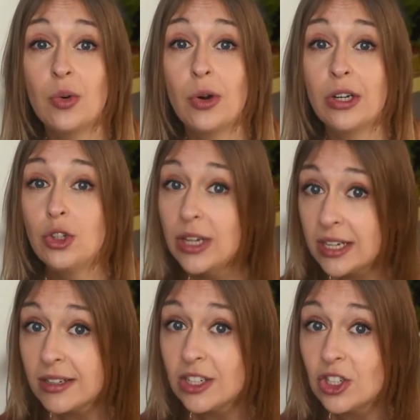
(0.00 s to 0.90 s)
or
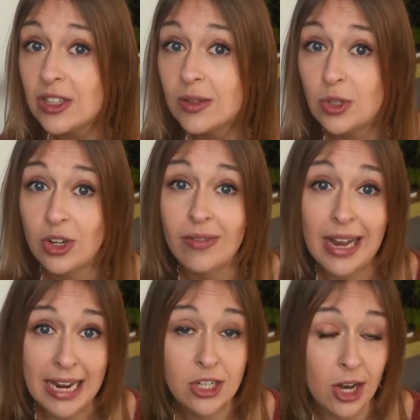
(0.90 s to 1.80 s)
treat conditions which are
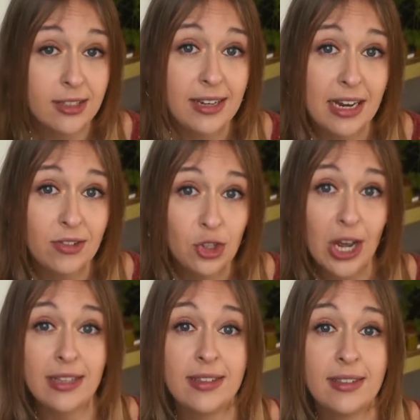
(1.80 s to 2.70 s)
related to oxidative
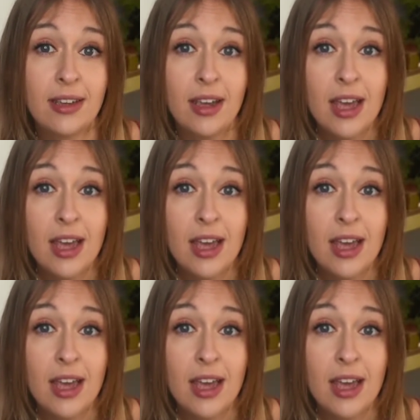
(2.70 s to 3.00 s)
stress.